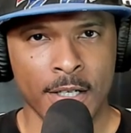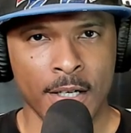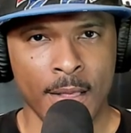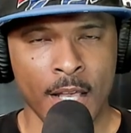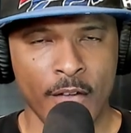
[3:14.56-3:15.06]

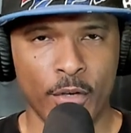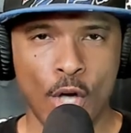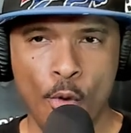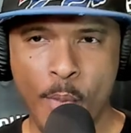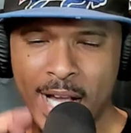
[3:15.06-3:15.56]
If we
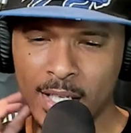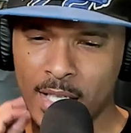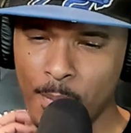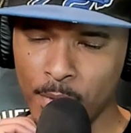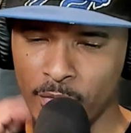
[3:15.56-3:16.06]
go back a
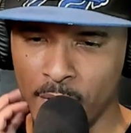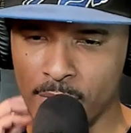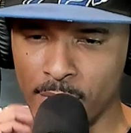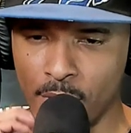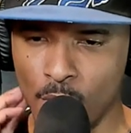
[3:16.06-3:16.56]
couple of years
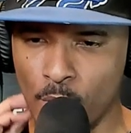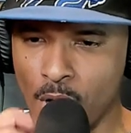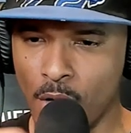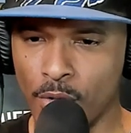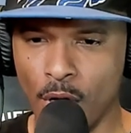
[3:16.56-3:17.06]
ago, we
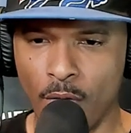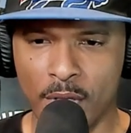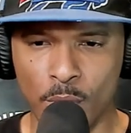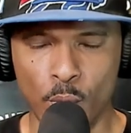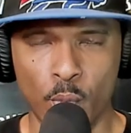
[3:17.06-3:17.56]
all know this
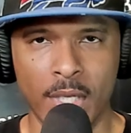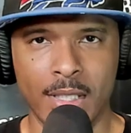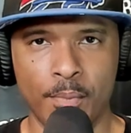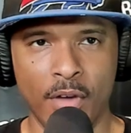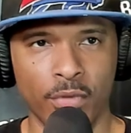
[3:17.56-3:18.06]
was when the
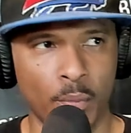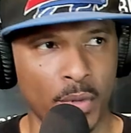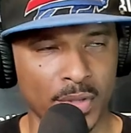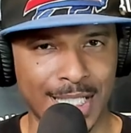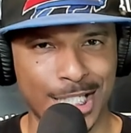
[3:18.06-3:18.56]
Buffalo Bills
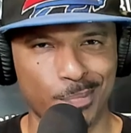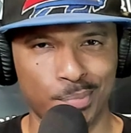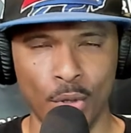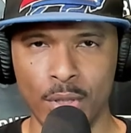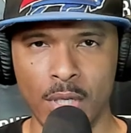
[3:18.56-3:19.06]

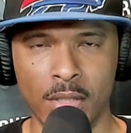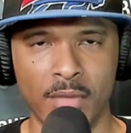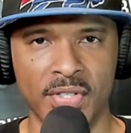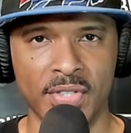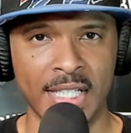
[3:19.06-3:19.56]
exploded onto the
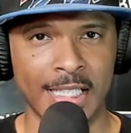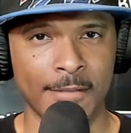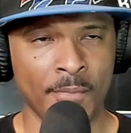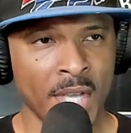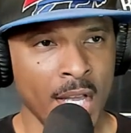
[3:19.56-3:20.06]
scene.
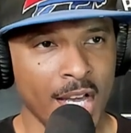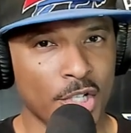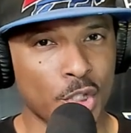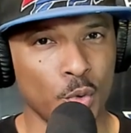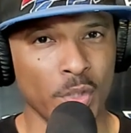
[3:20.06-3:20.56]
In
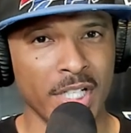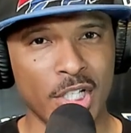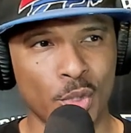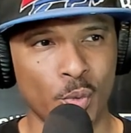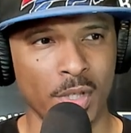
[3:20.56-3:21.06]

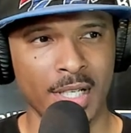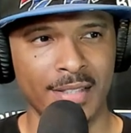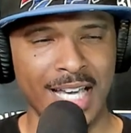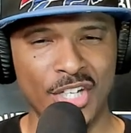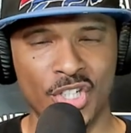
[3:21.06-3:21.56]
2020,
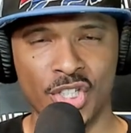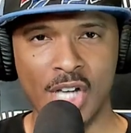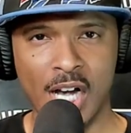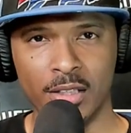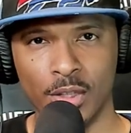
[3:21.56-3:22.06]
they
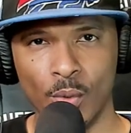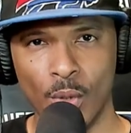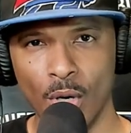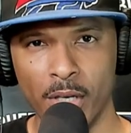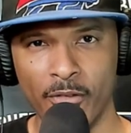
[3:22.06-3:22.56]
shocked the
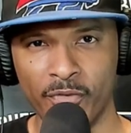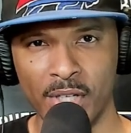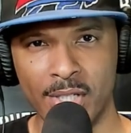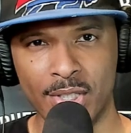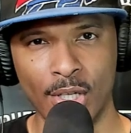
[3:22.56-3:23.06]
world and
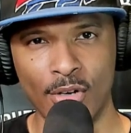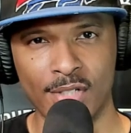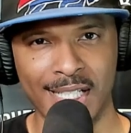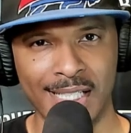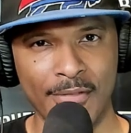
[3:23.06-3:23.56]
finished
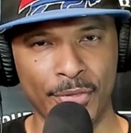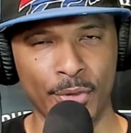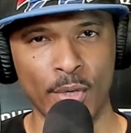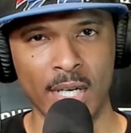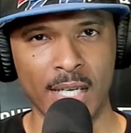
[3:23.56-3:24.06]
13-3,